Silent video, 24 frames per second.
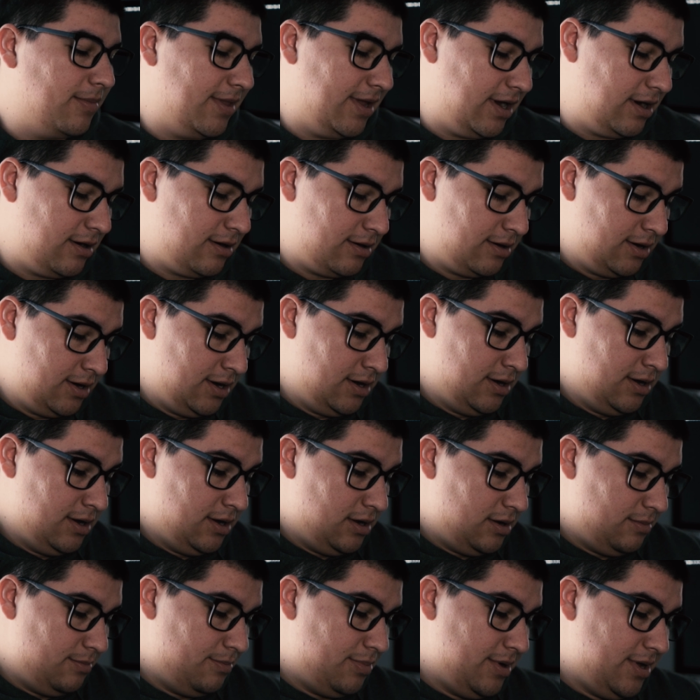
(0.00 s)
there.
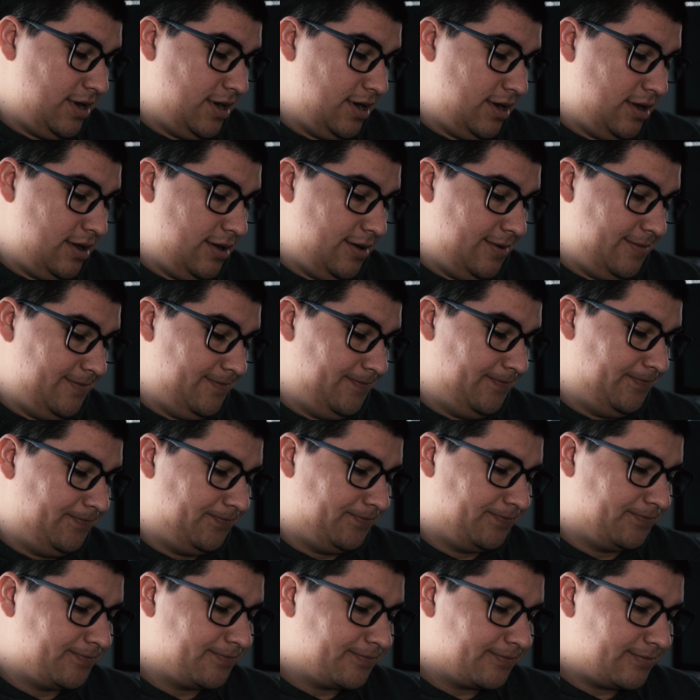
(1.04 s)
But
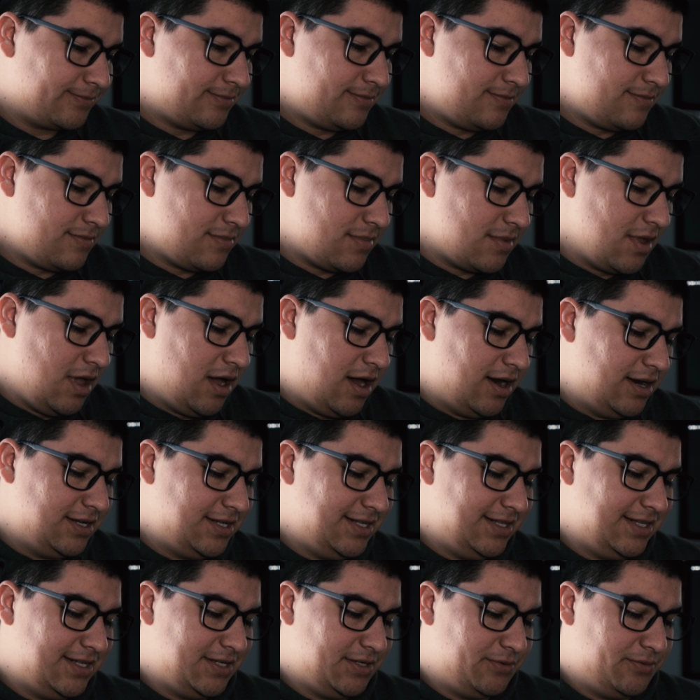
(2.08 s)

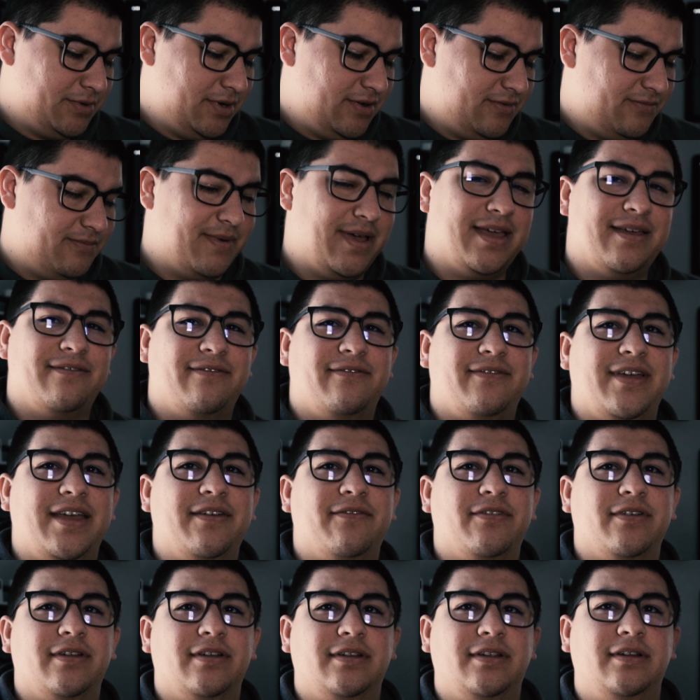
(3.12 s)
honestly, this is one of my
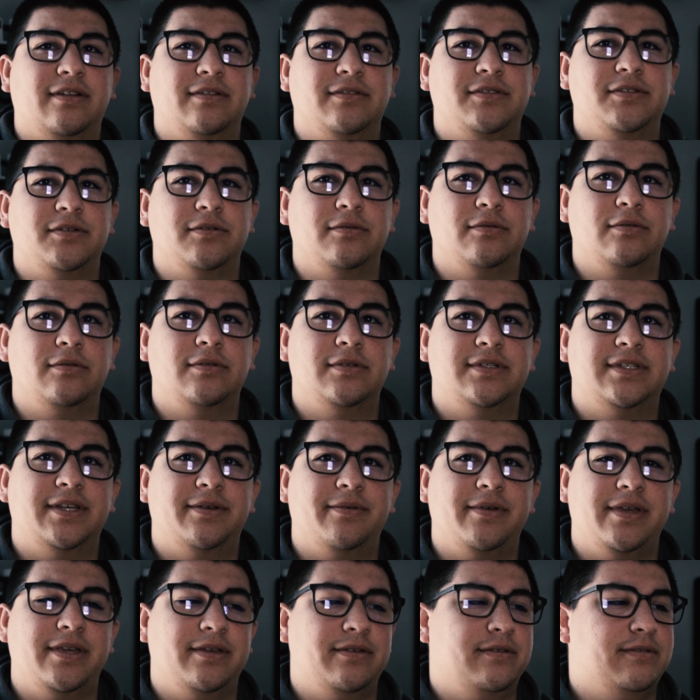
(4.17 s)
favorite little tools that
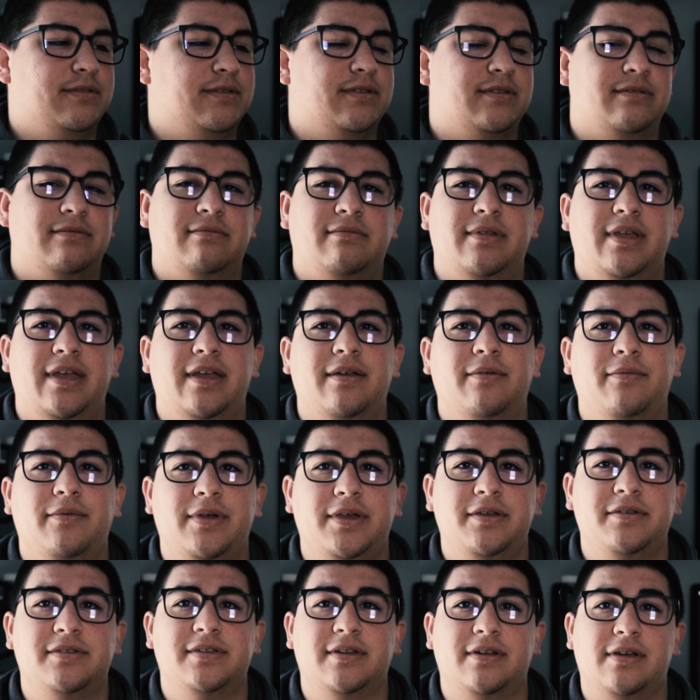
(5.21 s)
we use, and we
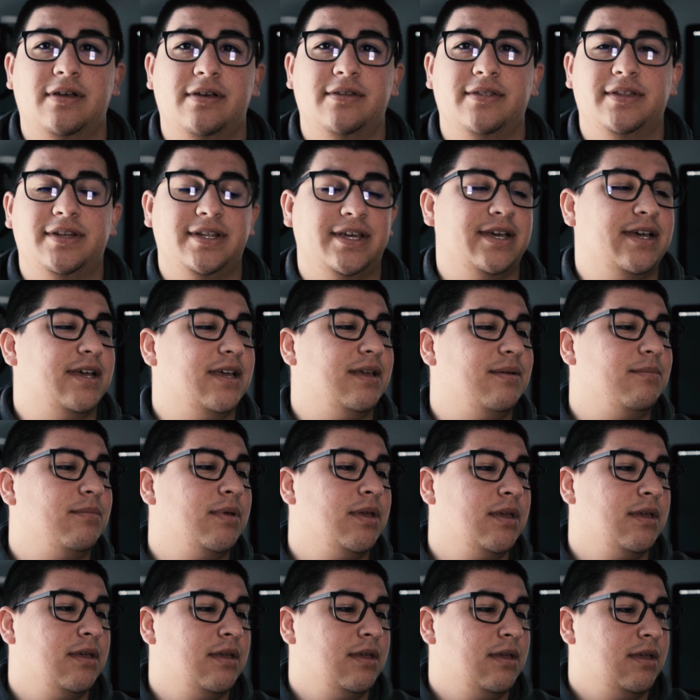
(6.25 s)
use it all the
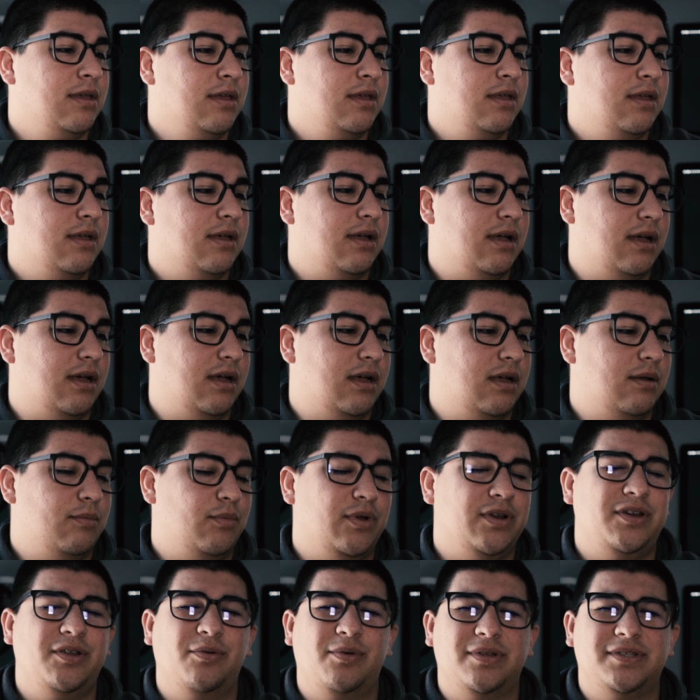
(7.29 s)
time.
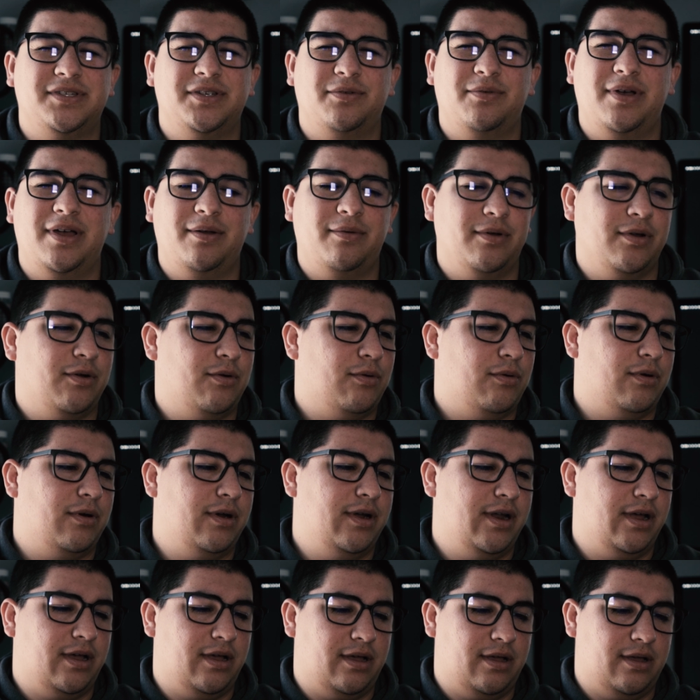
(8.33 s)
We do once in a while
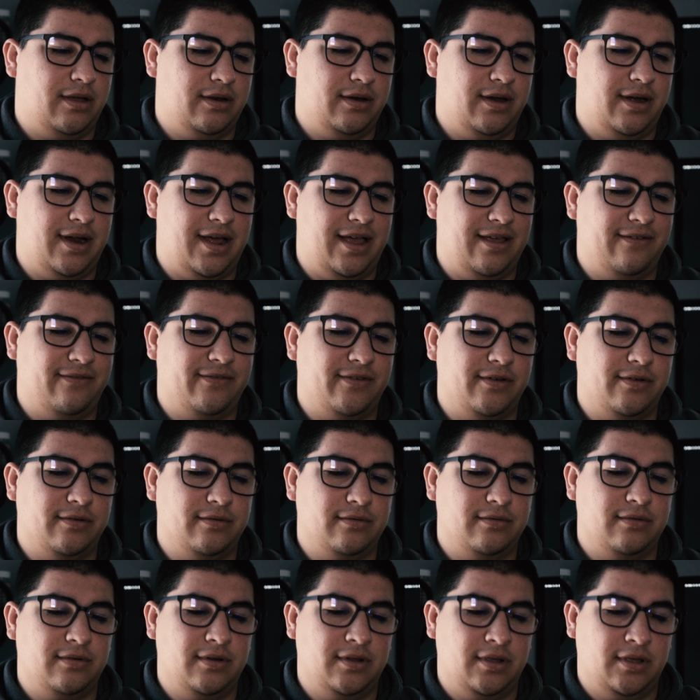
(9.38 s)
record on an
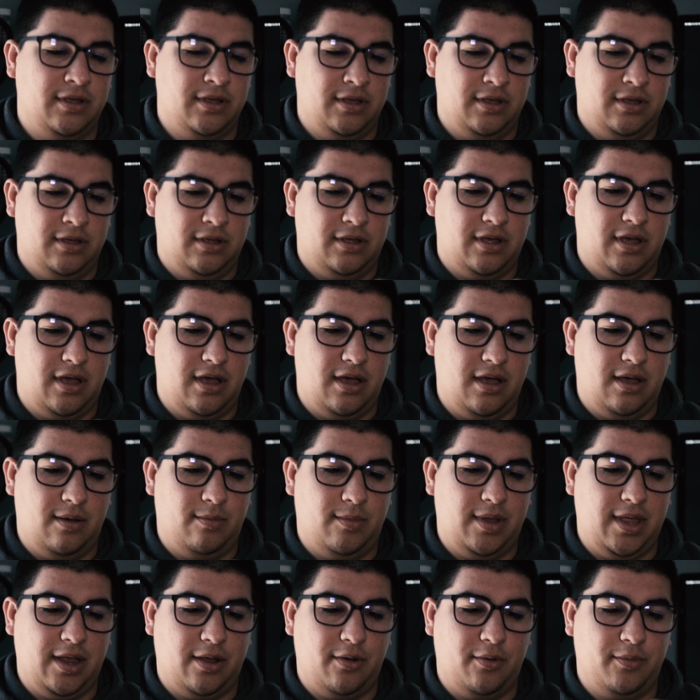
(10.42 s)
iPhone,
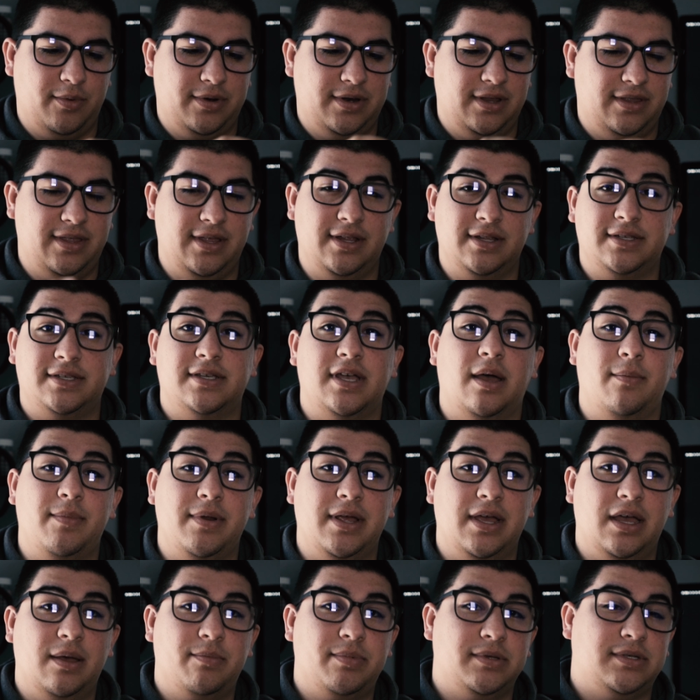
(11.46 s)
like when we did the
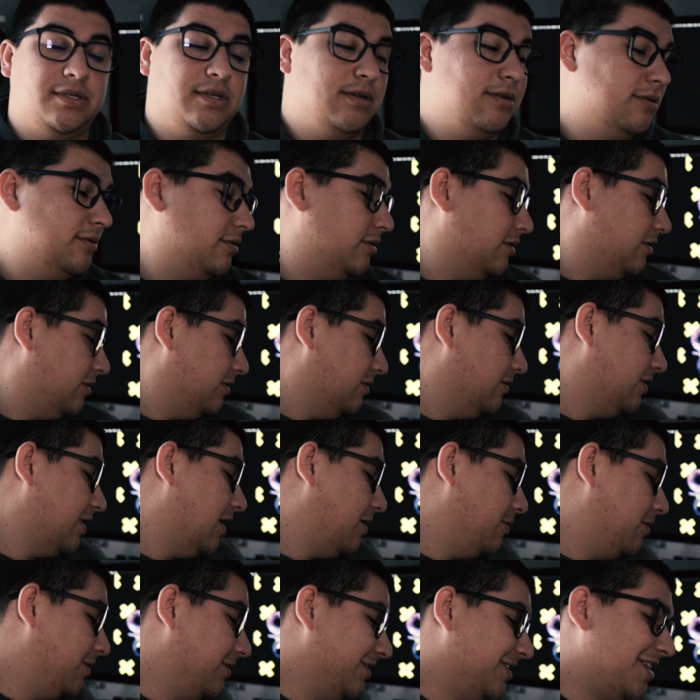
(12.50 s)
Insomnia episode, that
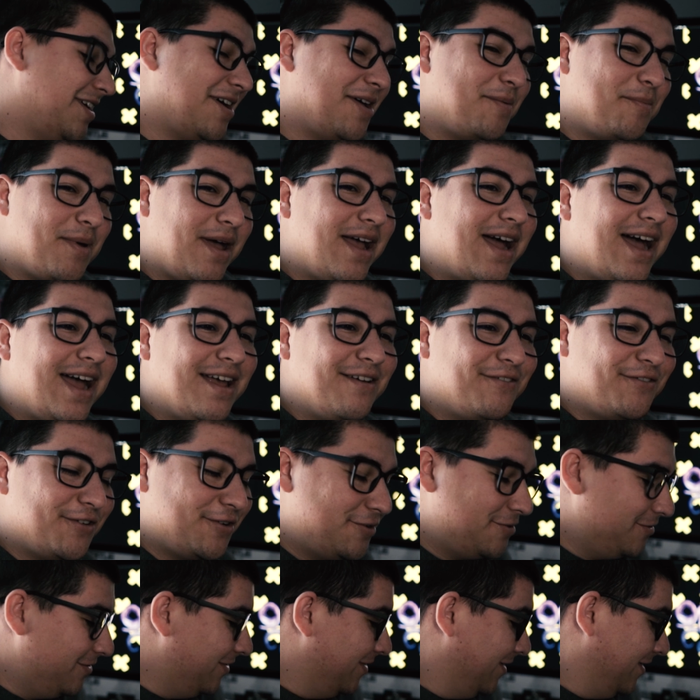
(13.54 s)
was on my
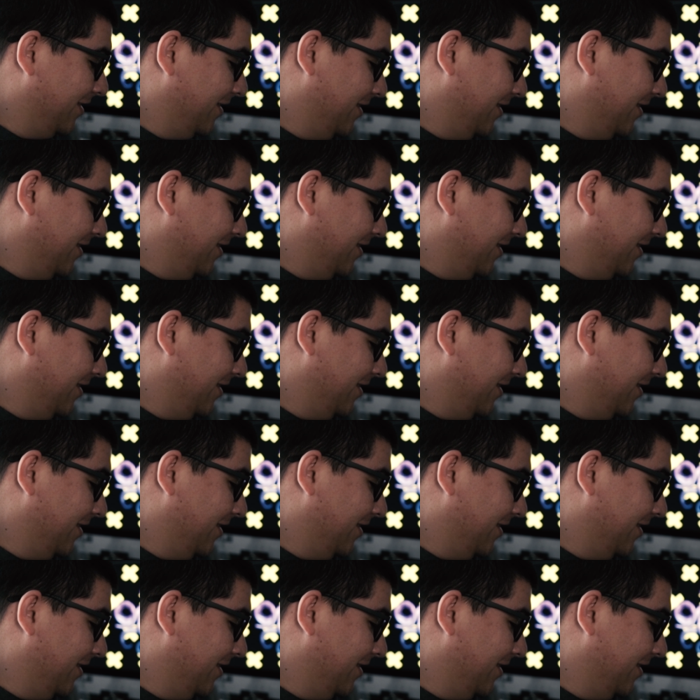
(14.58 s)
iPhone.